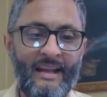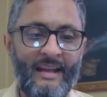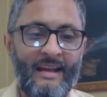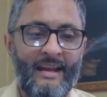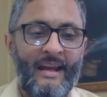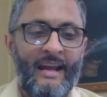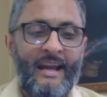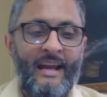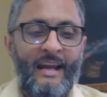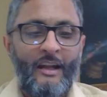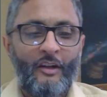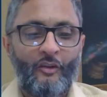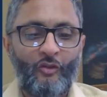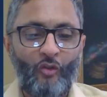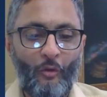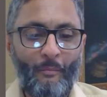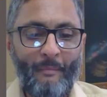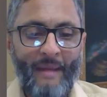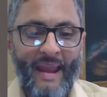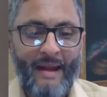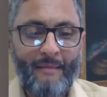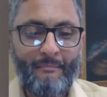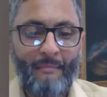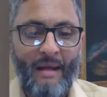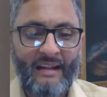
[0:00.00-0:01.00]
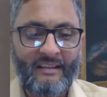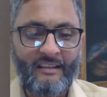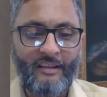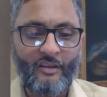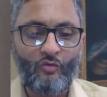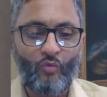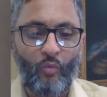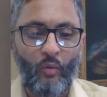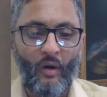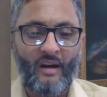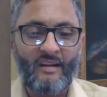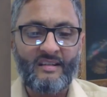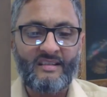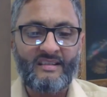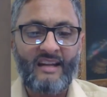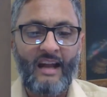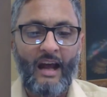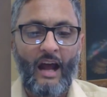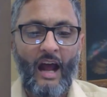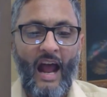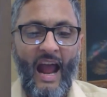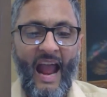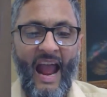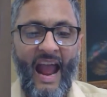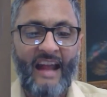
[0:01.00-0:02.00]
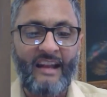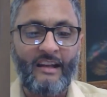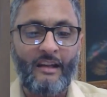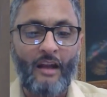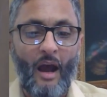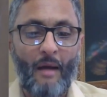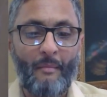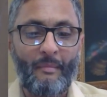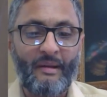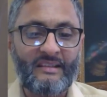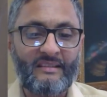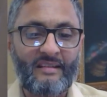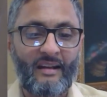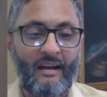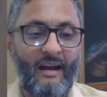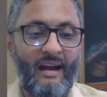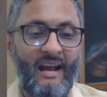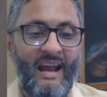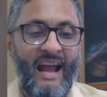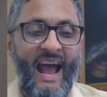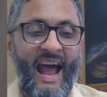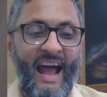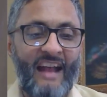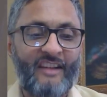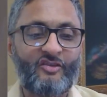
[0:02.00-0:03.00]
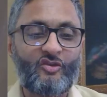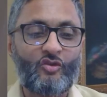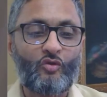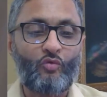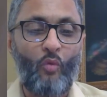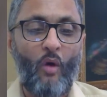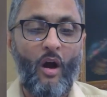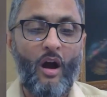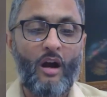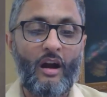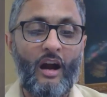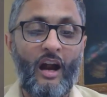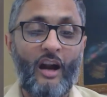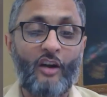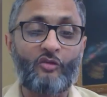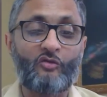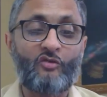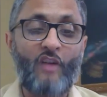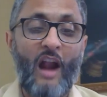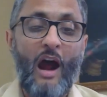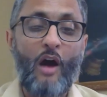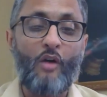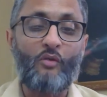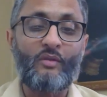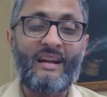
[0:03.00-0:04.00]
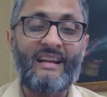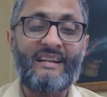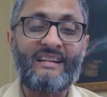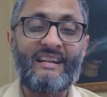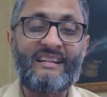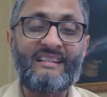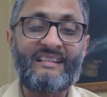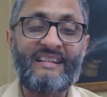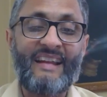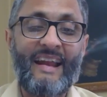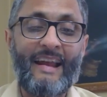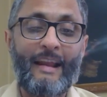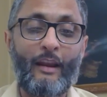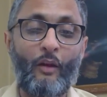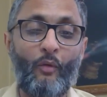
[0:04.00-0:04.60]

To make matters worse, the anemometer has swung around and the tailwinds